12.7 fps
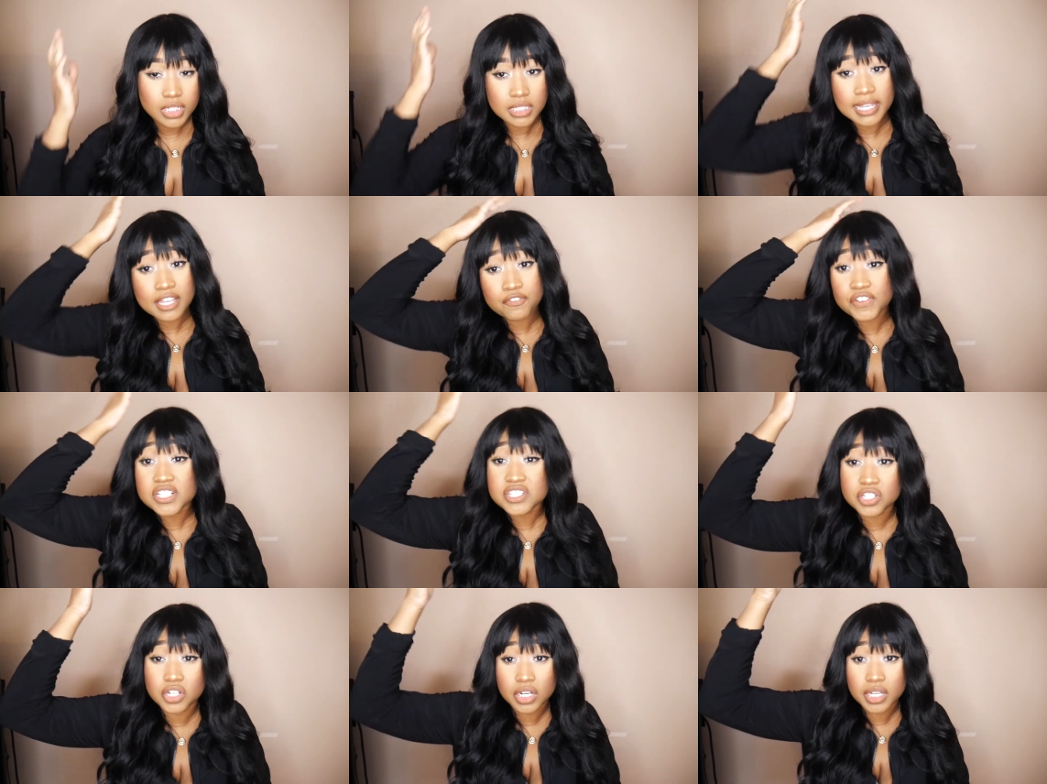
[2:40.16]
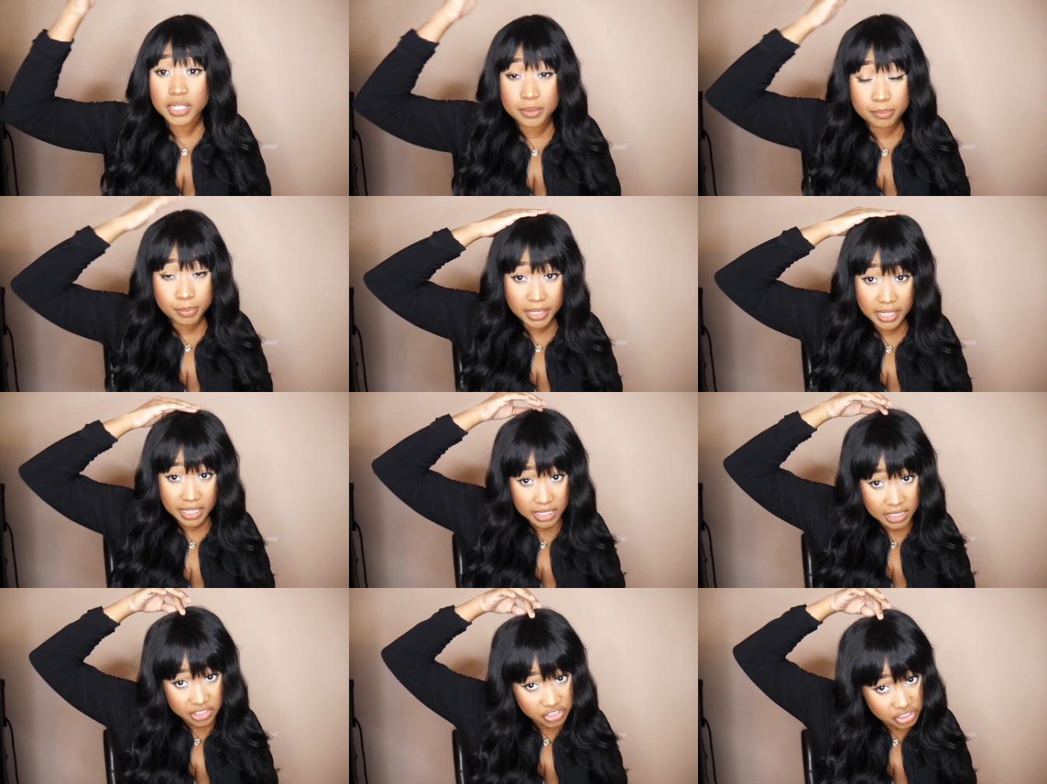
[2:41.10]
like it fits good, but
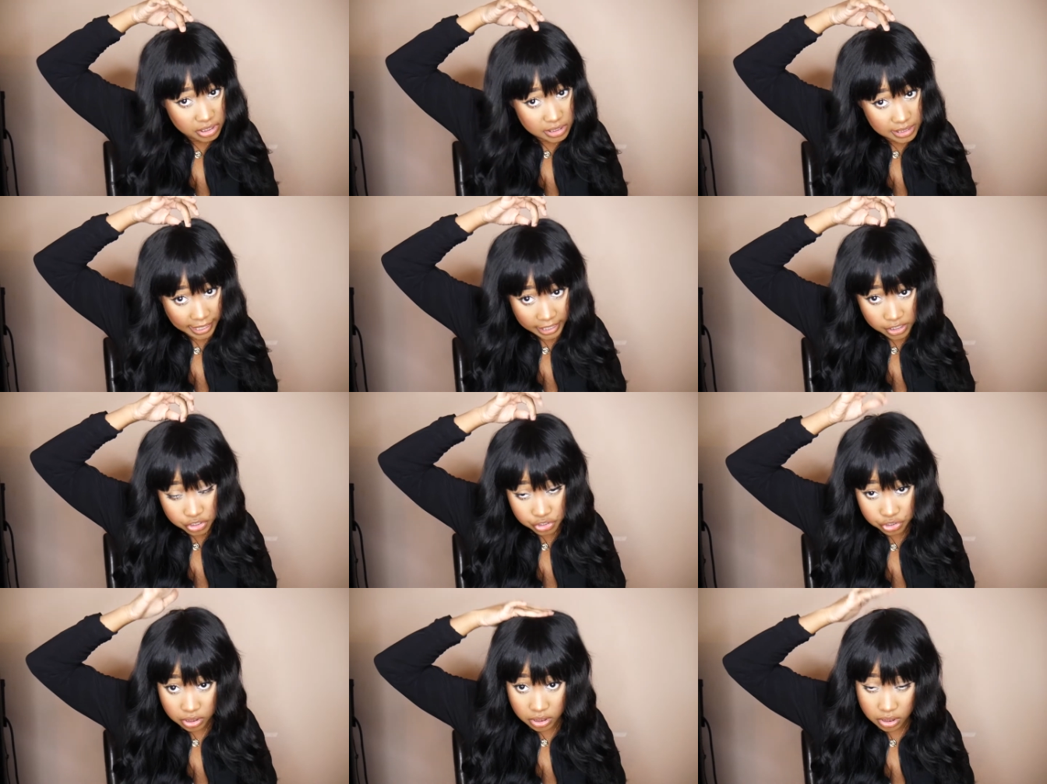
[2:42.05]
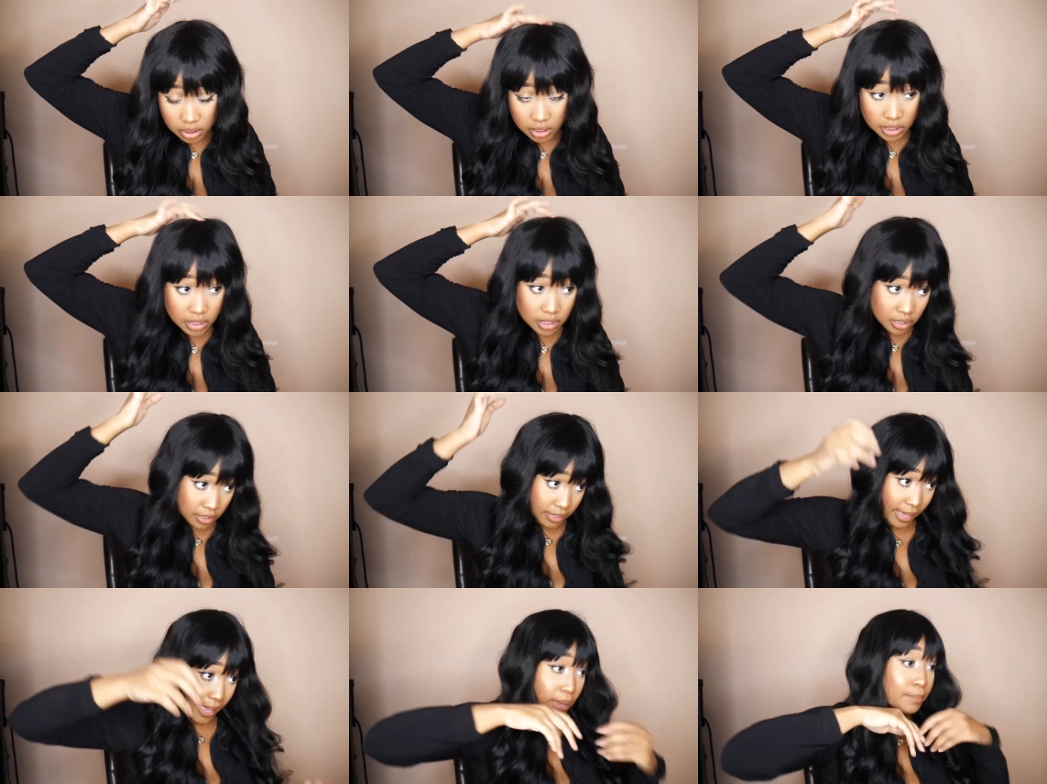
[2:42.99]
it's just extra
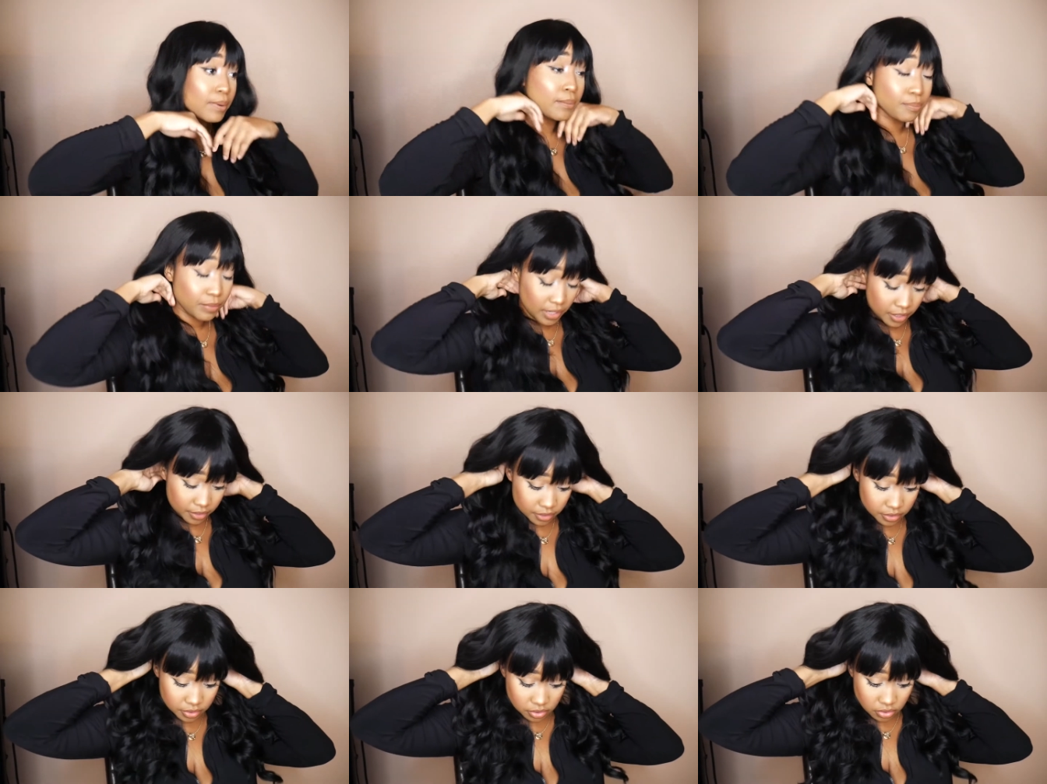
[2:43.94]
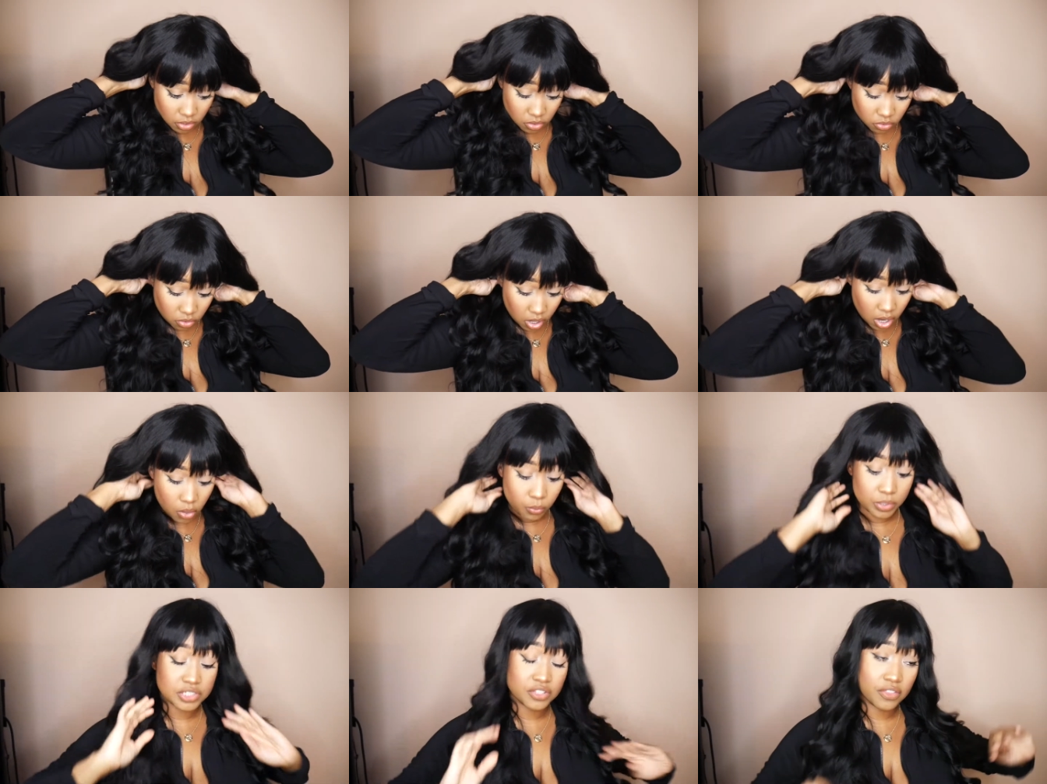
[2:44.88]
cap up there. So,
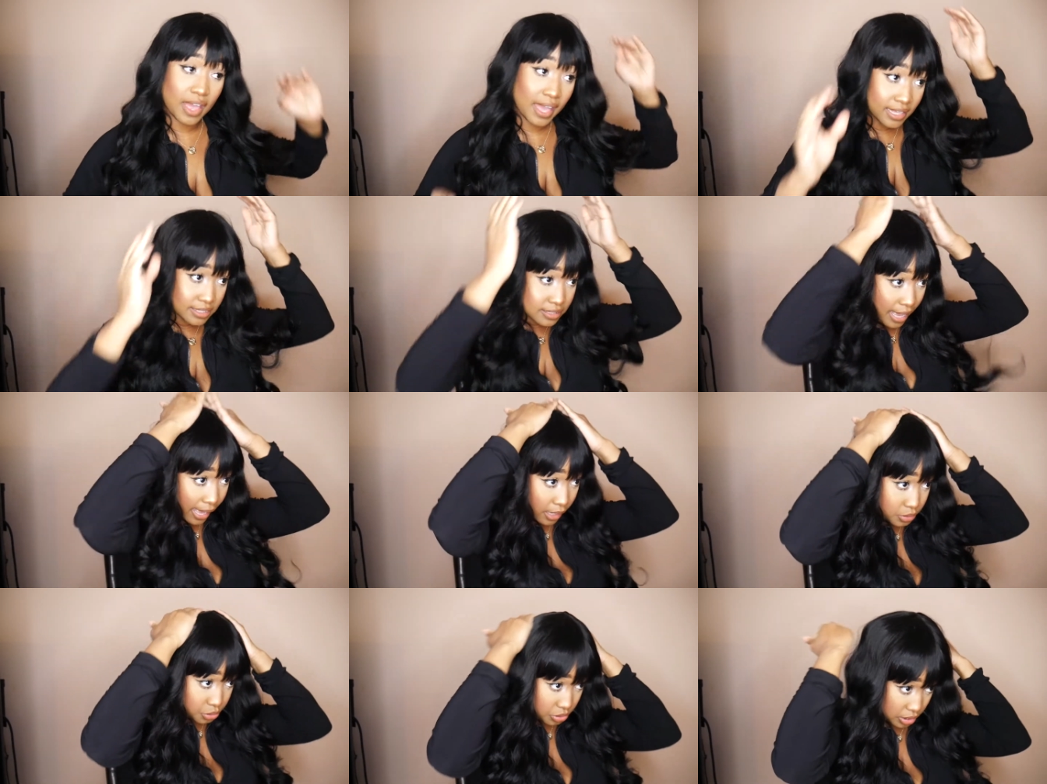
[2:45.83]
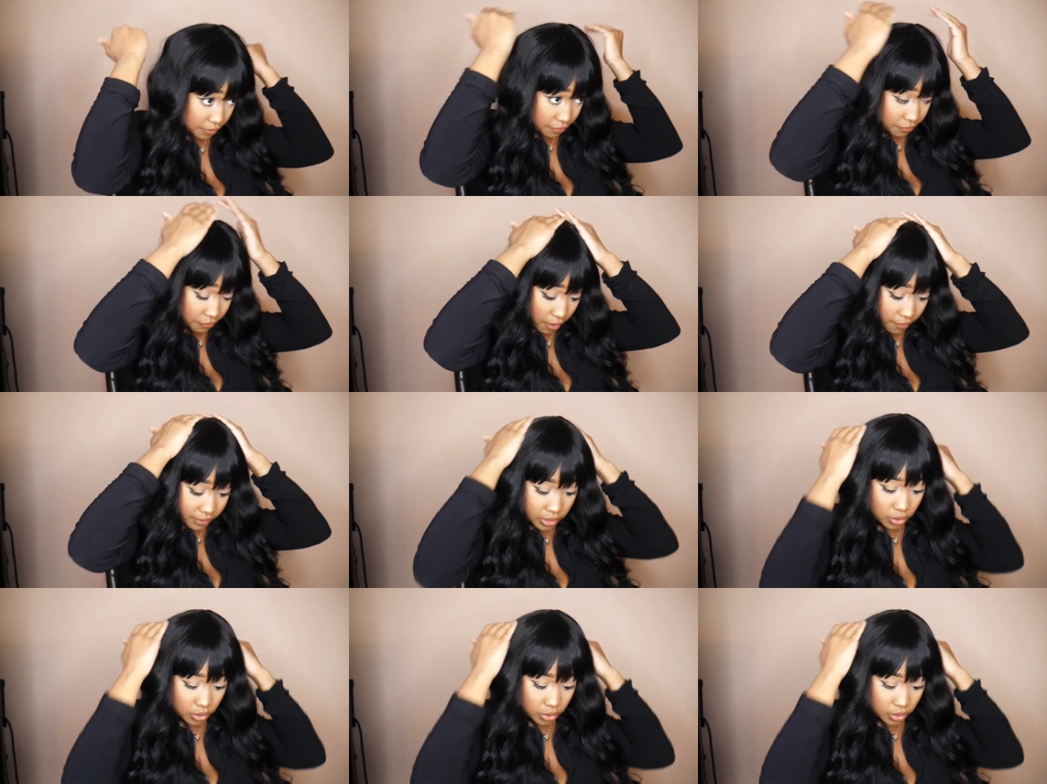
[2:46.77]
which that is actually very